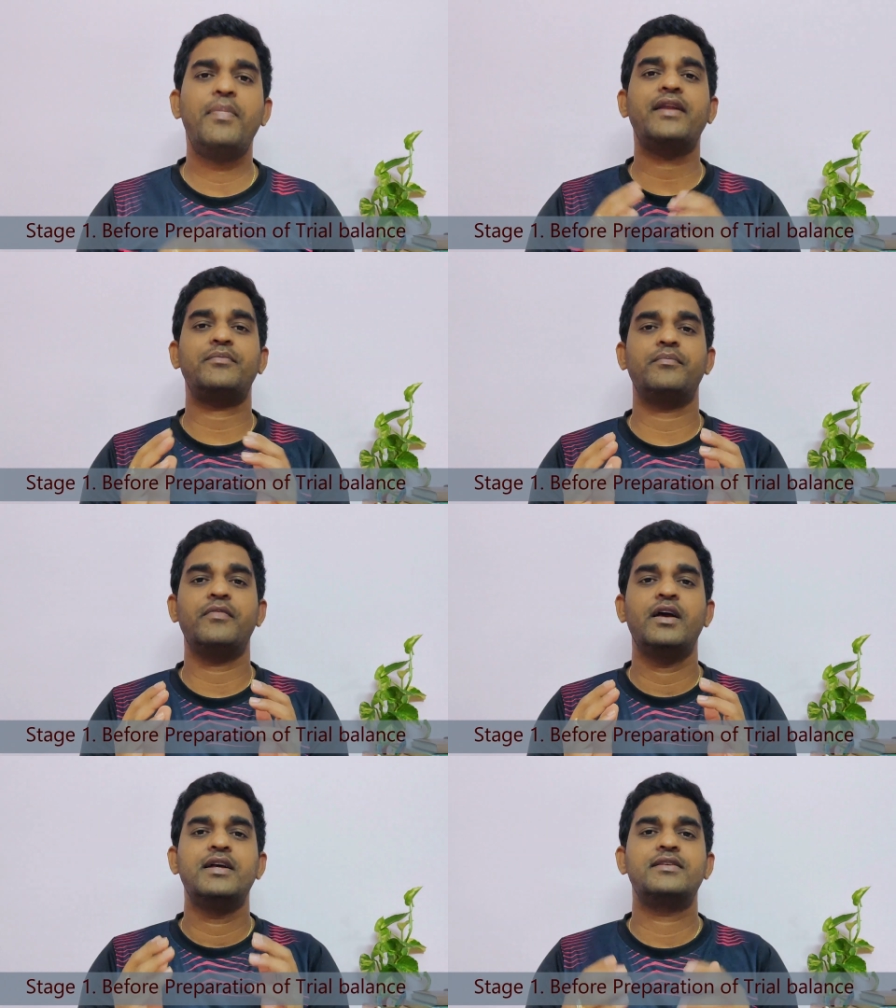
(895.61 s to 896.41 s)
But
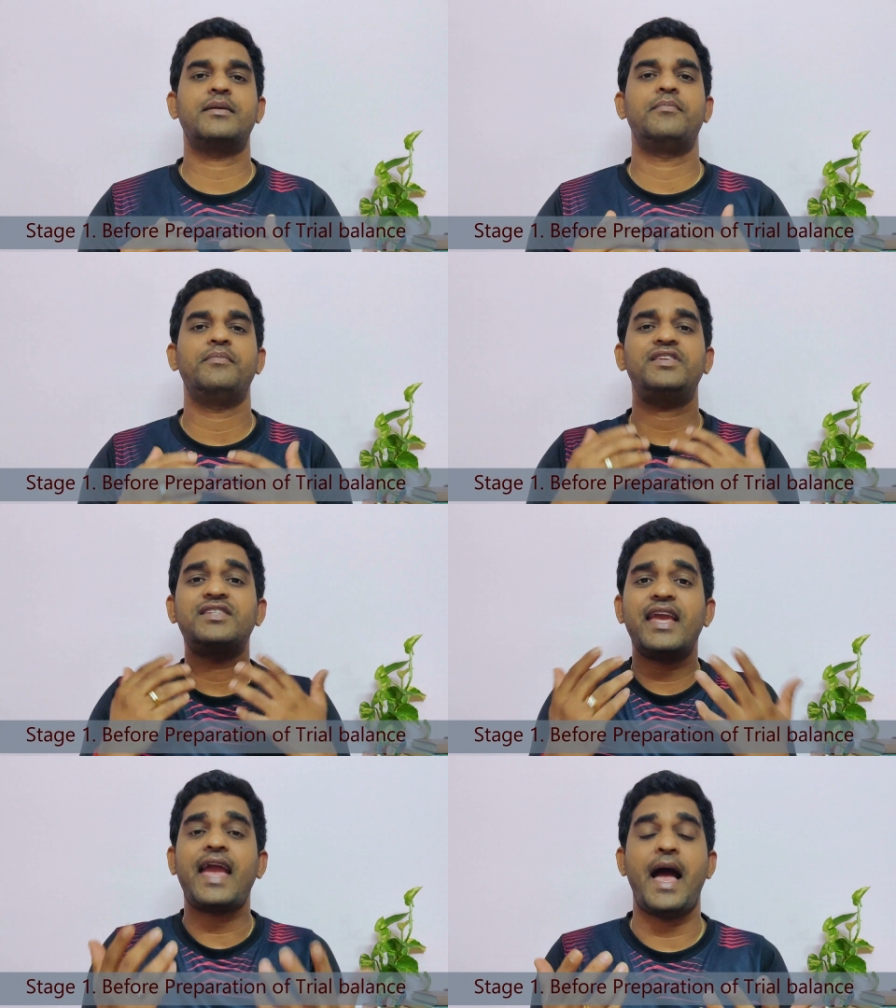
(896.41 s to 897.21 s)
some
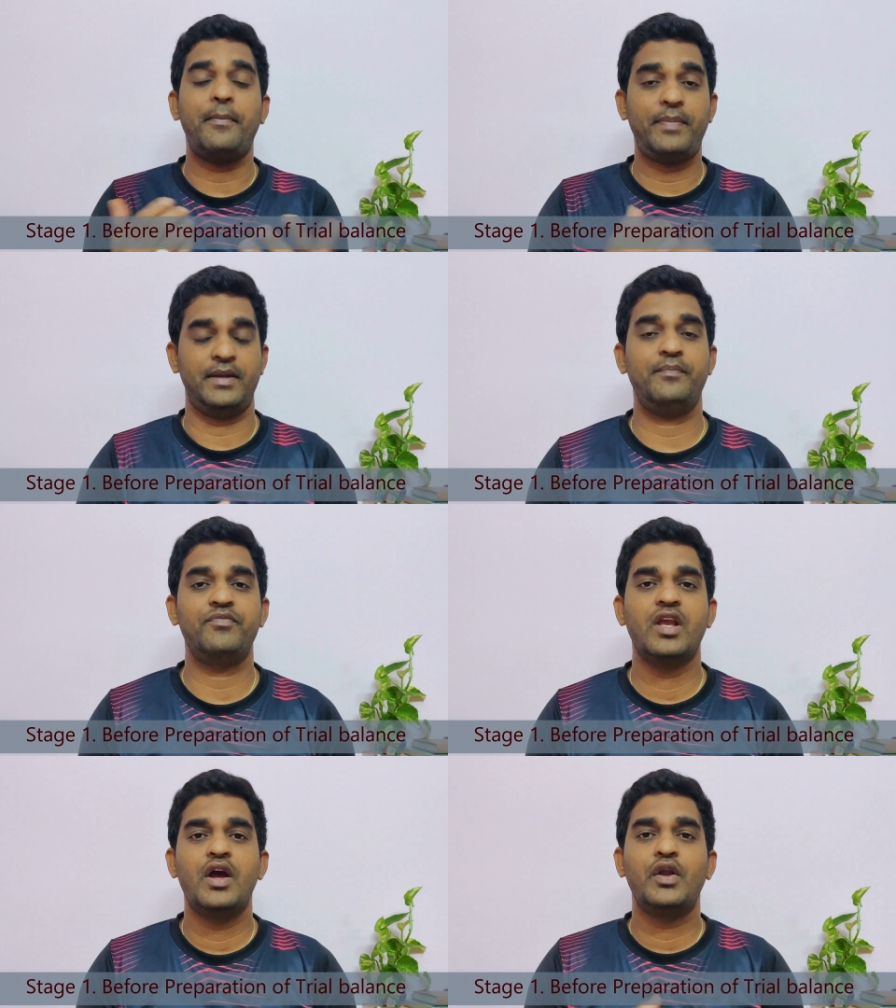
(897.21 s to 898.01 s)
mistake happened,
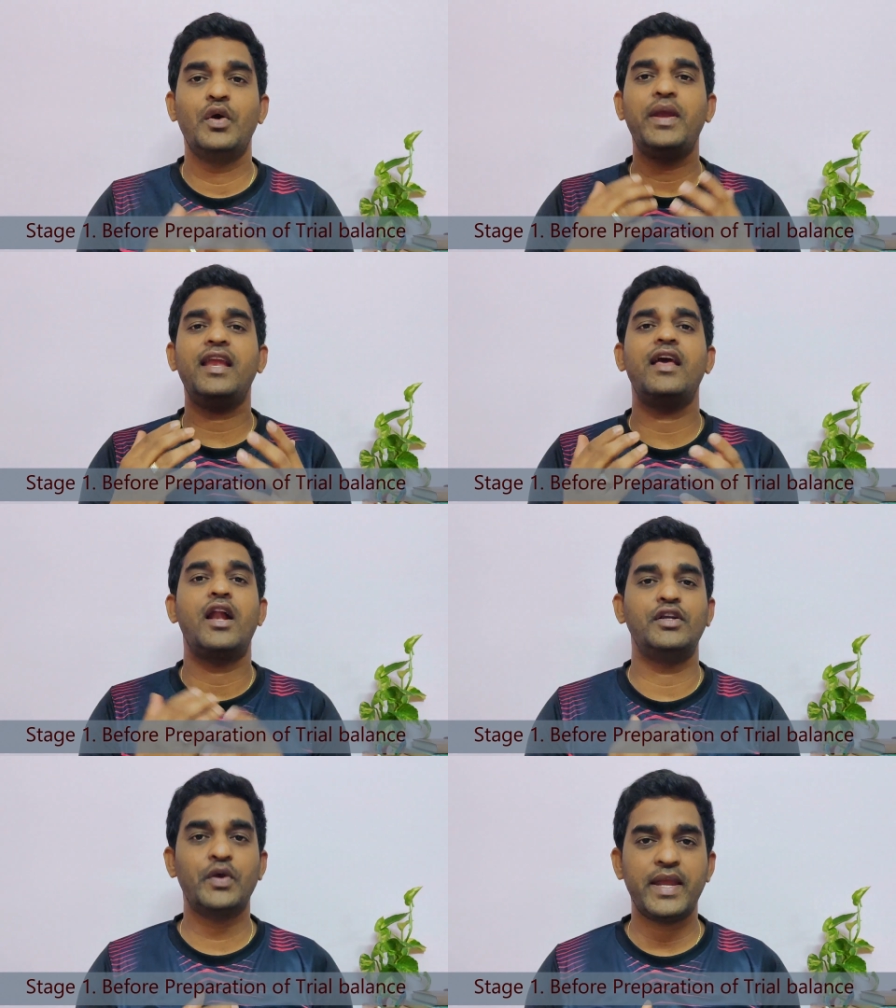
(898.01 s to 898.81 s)
knowingly
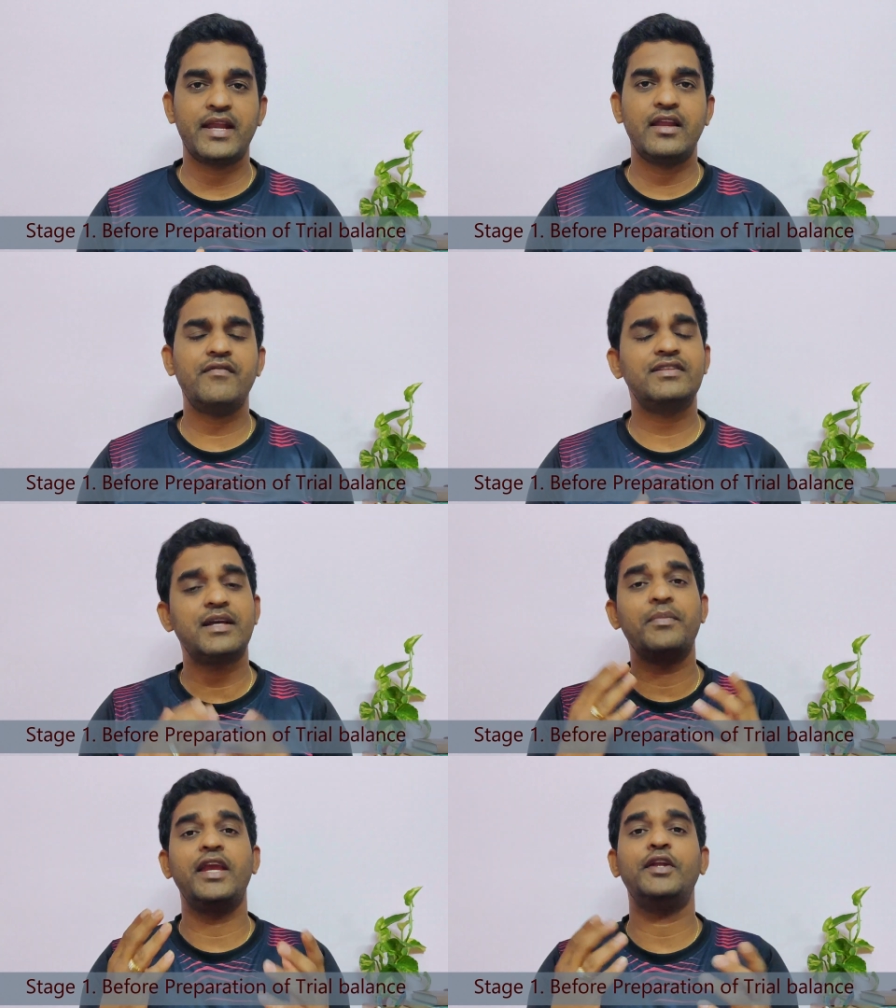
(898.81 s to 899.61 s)
or unknowingly,
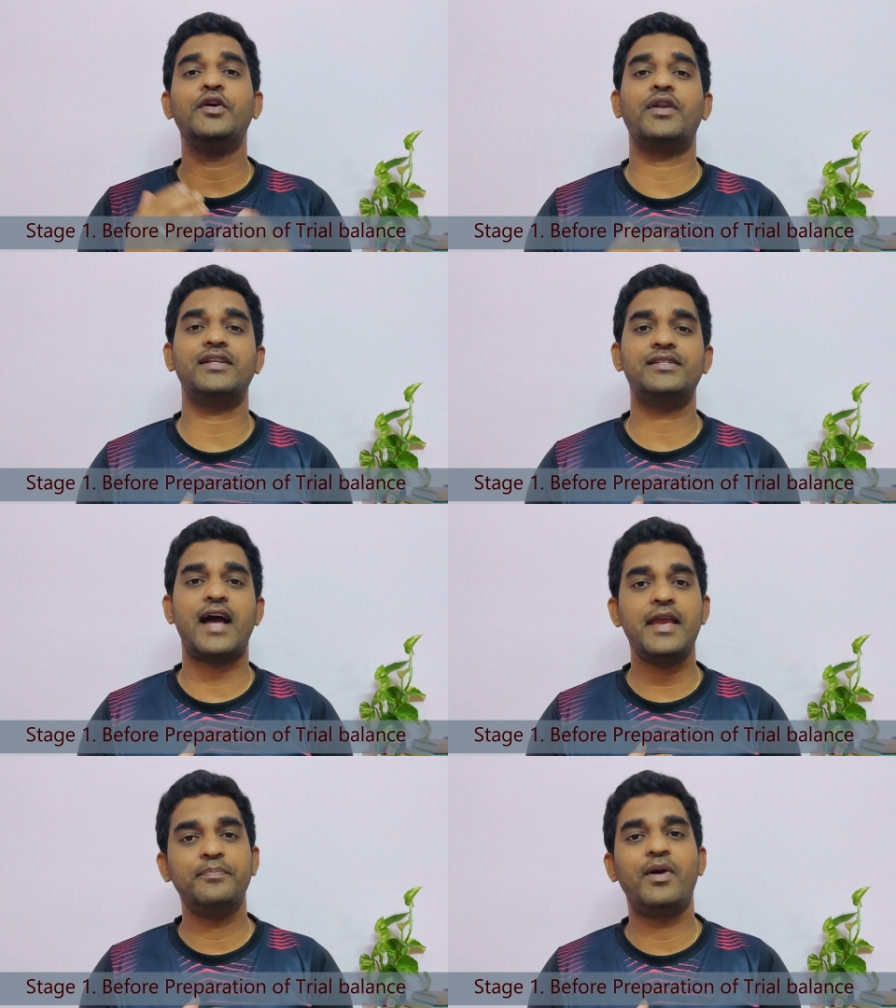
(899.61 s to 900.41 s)
with some
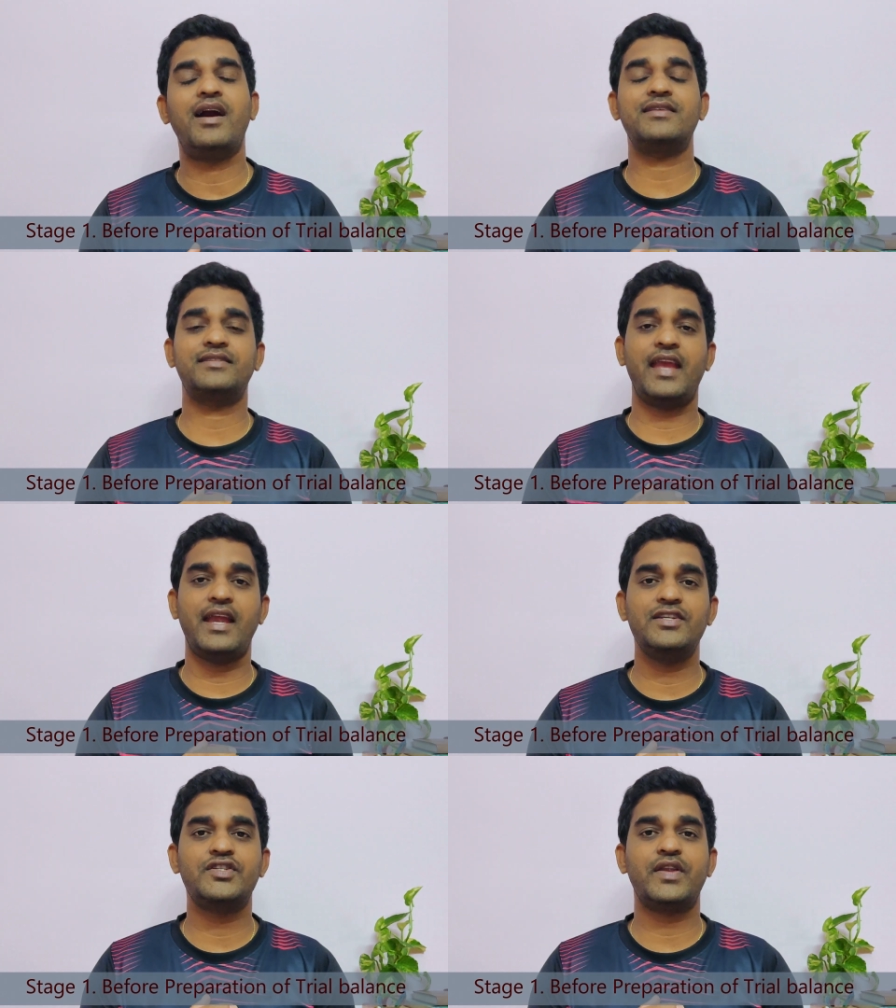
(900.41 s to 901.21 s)
ignorance, I passed the
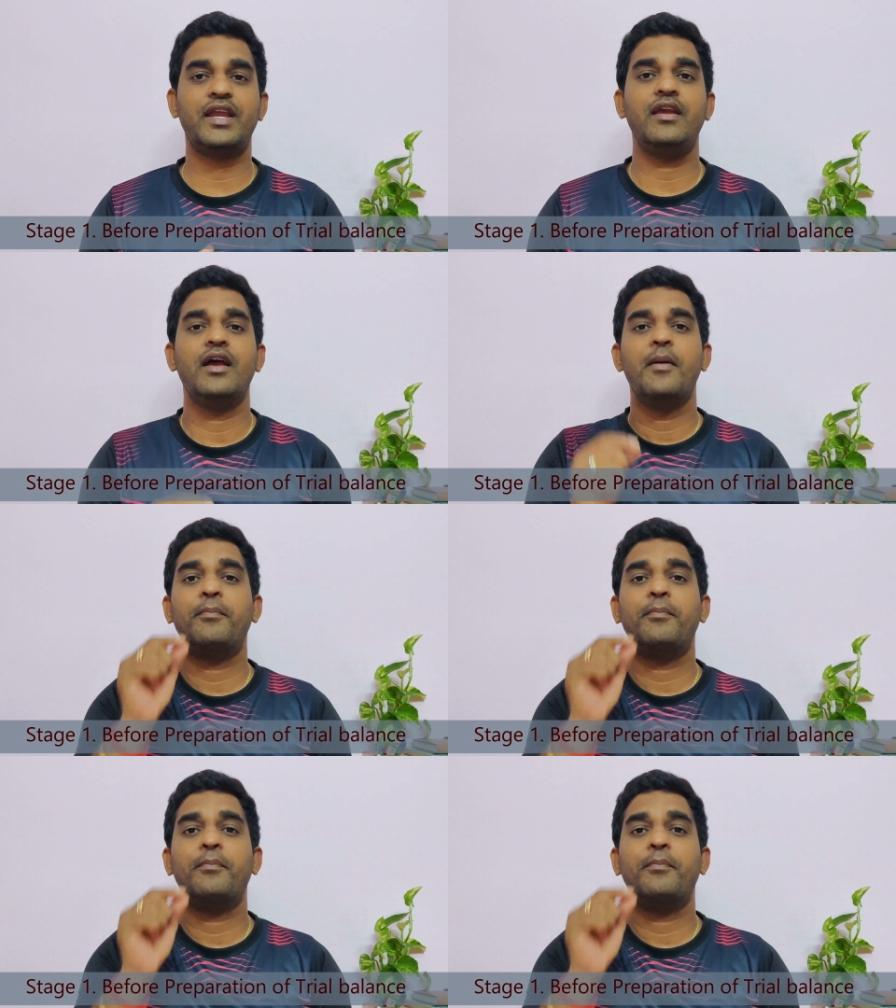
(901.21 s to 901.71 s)
entry